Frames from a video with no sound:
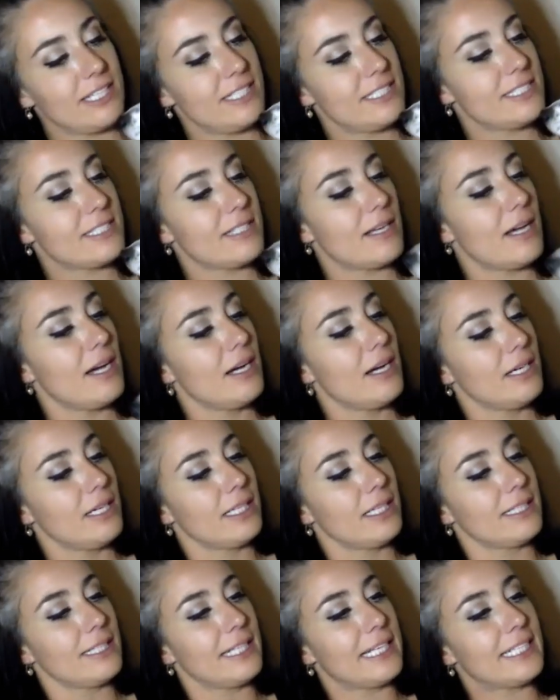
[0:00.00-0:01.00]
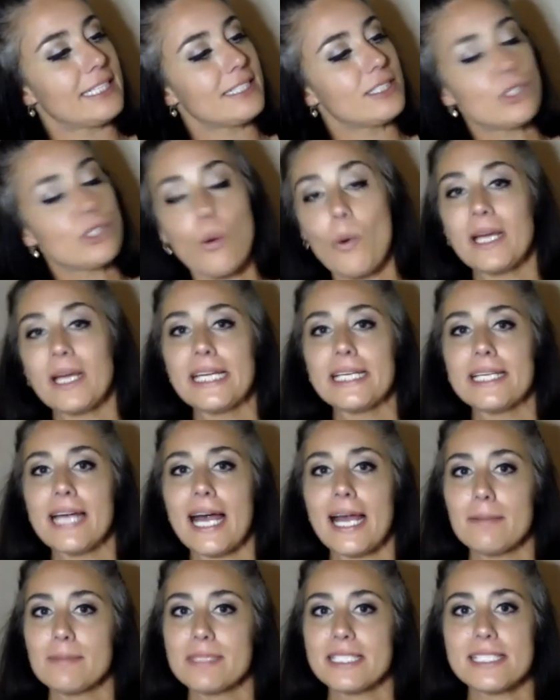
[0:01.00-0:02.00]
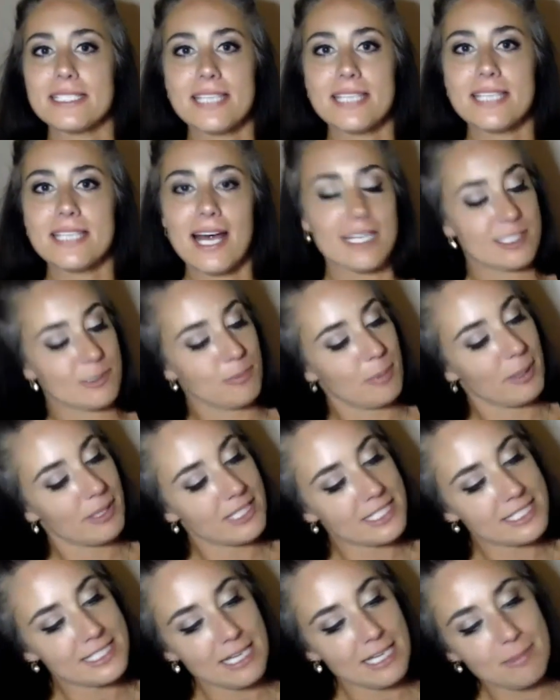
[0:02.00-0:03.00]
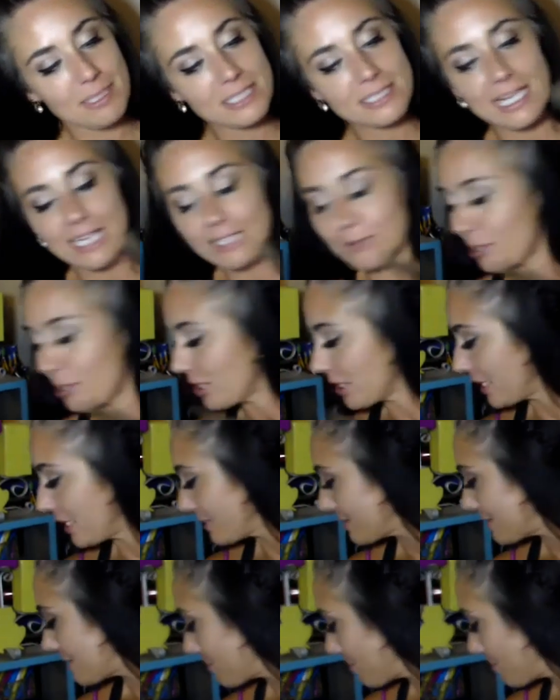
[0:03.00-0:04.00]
is like 20 times his size, but the same exact marking.